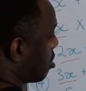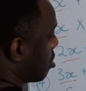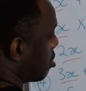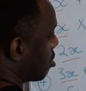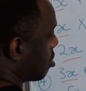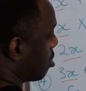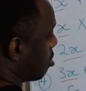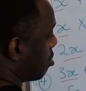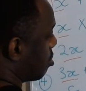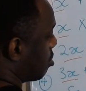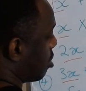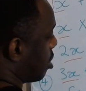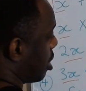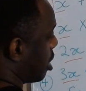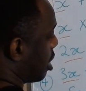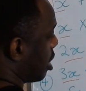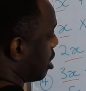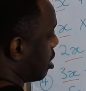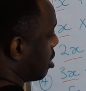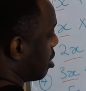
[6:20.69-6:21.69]
So
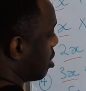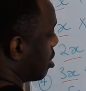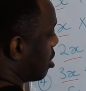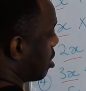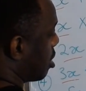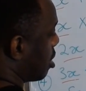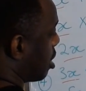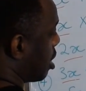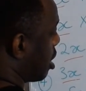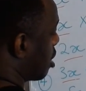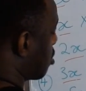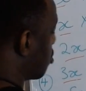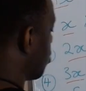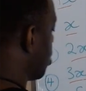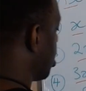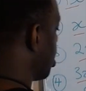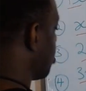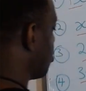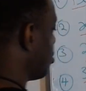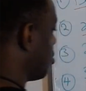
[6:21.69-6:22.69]
a x
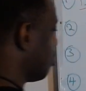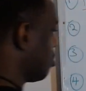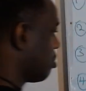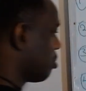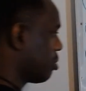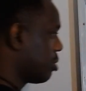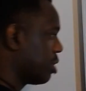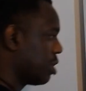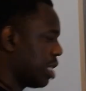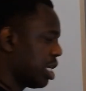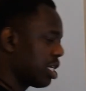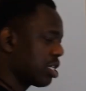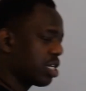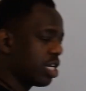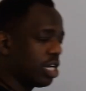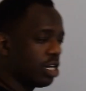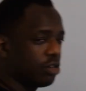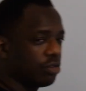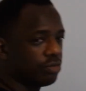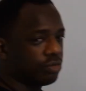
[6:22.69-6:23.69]
y. That's
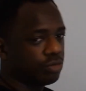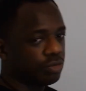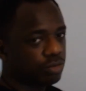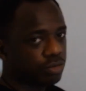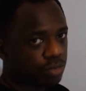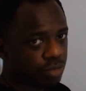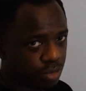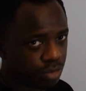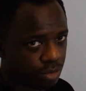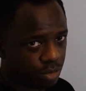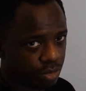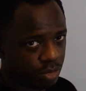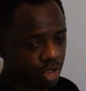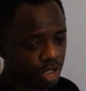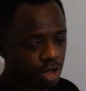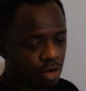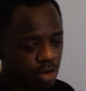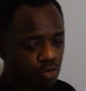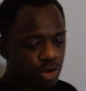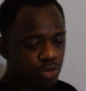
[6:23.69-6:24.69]
how
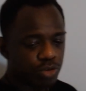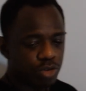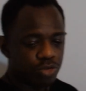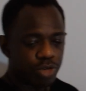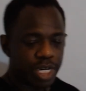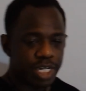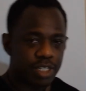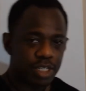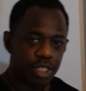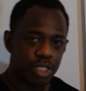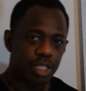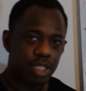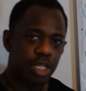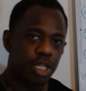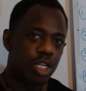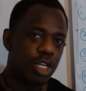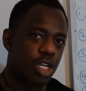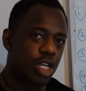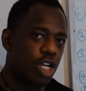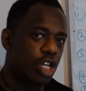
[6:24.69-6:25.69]
we would write it.
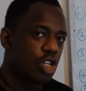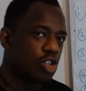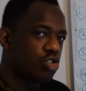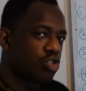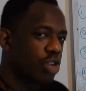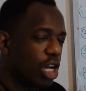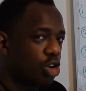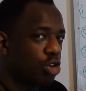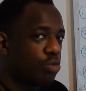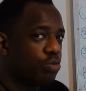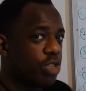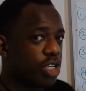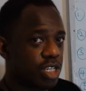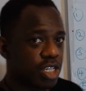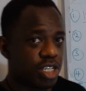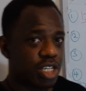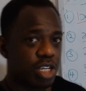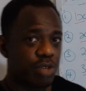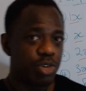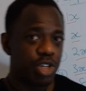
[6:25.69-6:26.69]
So I hope this
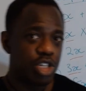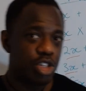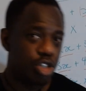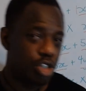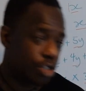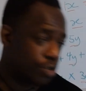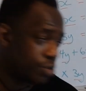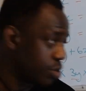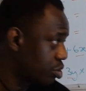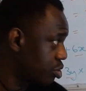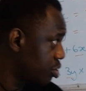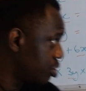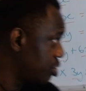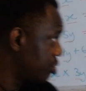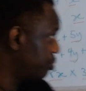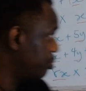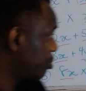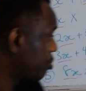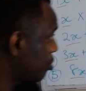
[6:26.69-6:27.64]
is a bit useful to you.